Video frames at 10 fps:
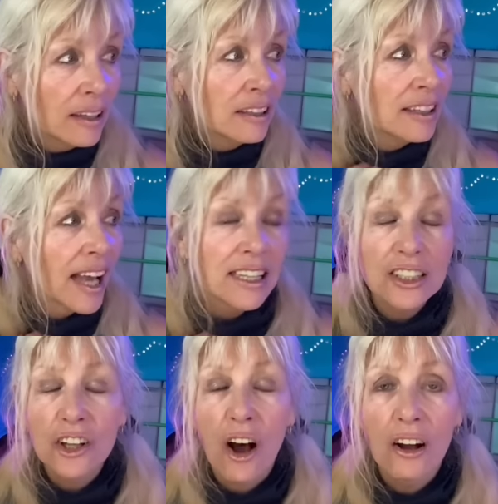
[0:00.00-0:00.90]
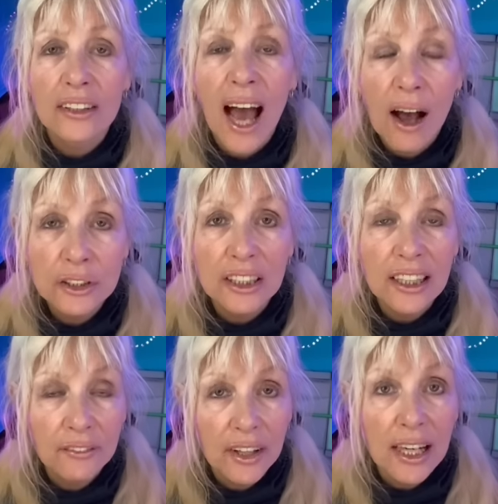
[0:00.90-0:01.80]
and it's called How to
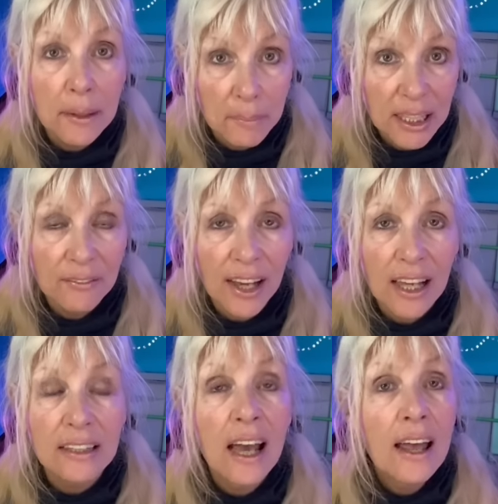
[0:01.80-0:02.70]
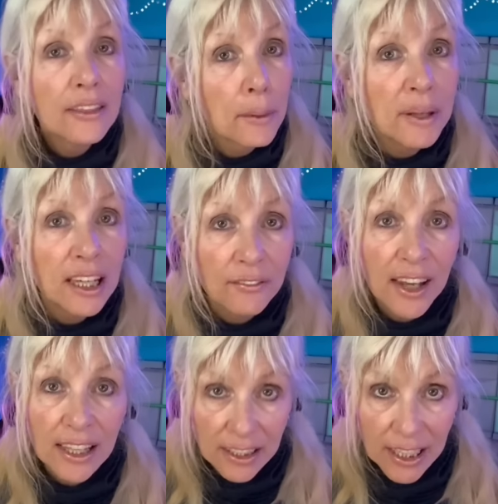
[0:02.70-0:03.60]
Live in a Minivan, the
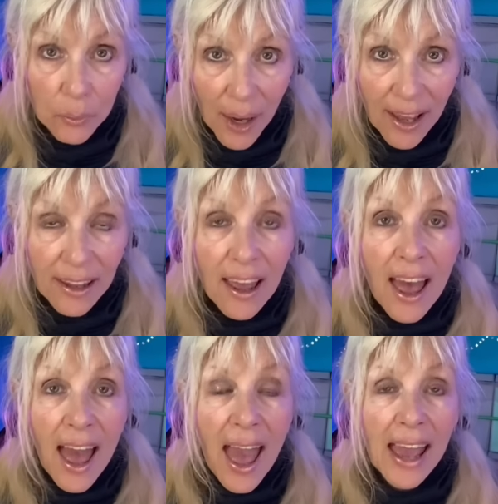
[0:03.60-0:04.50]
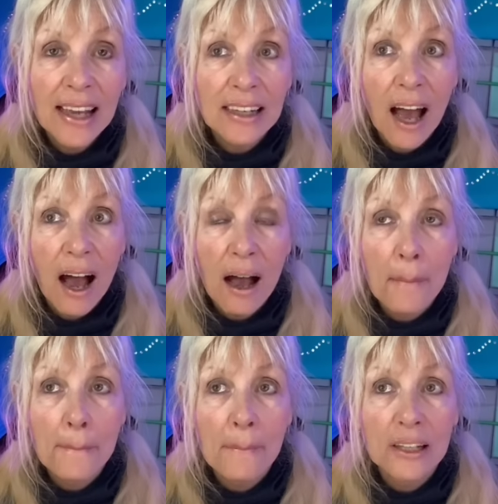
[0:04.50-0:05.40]
Minivan Leeway. And
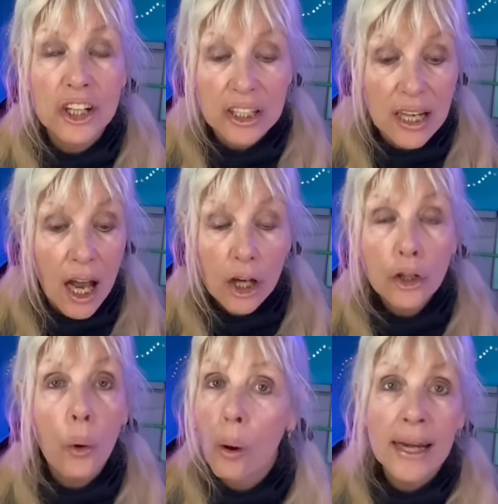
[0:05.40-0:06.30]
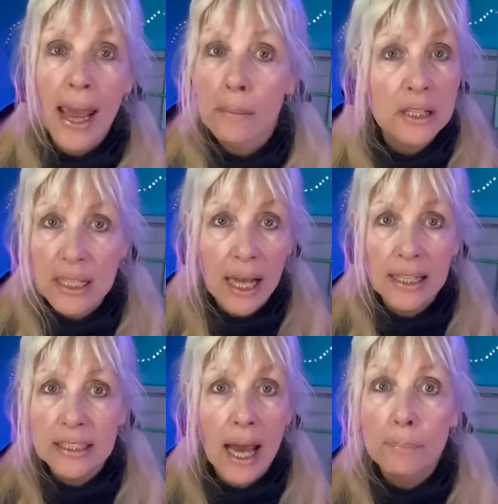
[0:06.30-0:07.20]
um, just go on Amazon
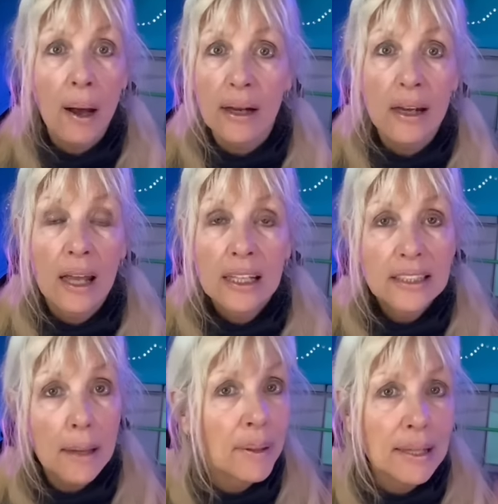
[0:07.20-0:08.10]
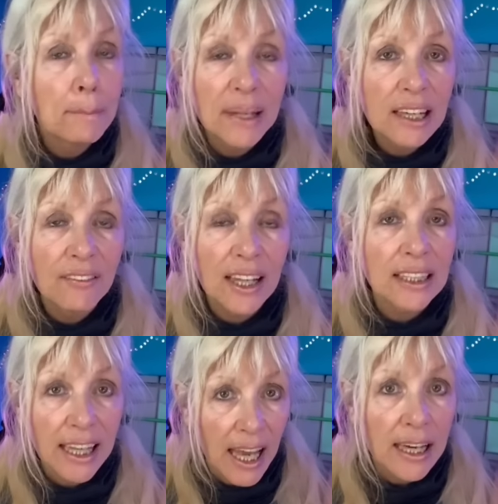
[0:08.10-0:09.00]
and type on type in minivan
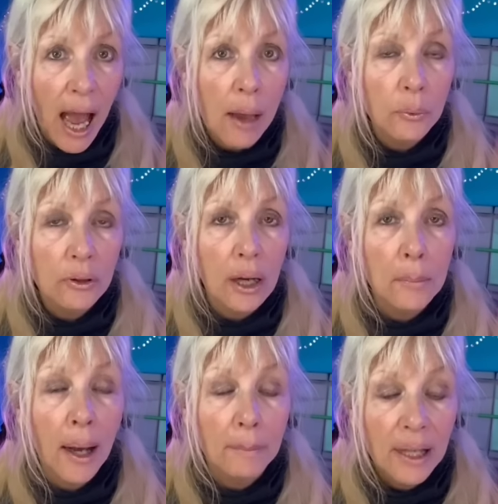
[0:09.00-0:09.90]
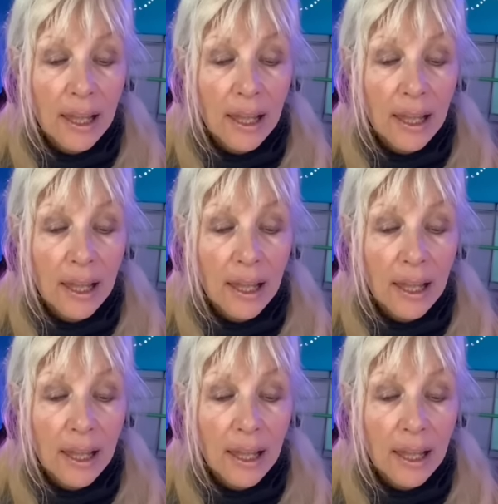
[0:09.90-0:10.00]
Lee and I will come up.